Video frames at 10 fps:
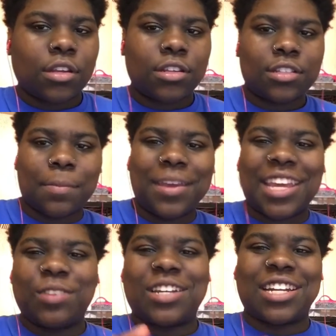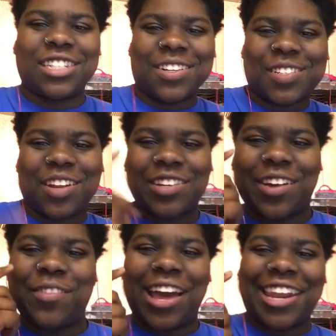The beat keep changing up, so I don't
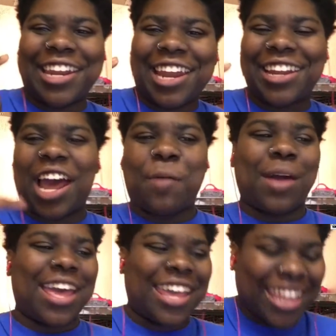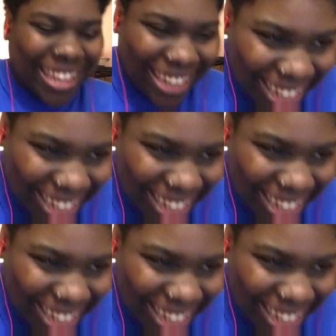know how to nod my head.